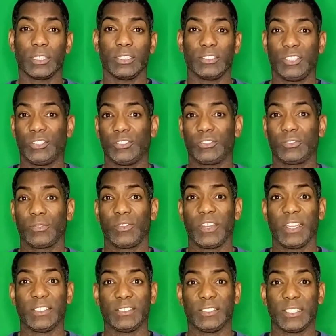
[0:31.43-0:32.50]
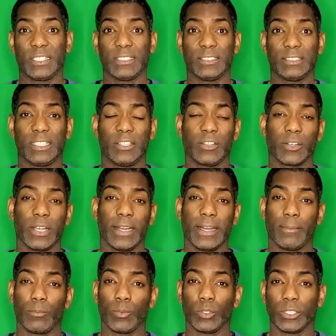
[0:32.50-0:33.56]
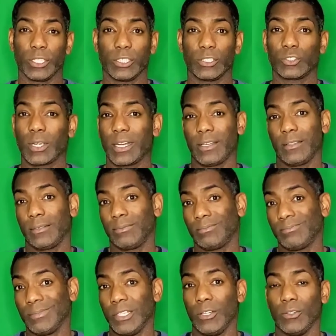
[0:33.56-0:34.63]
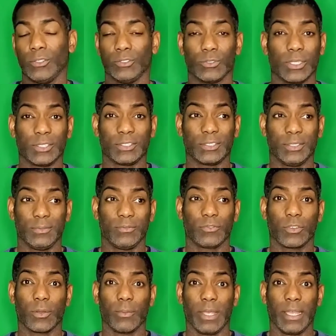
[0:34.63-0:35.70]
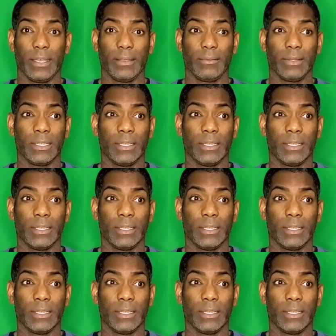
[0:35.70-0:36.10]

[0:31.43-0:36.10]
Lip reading: it's just things to consider, and I'm really going to try to address it from a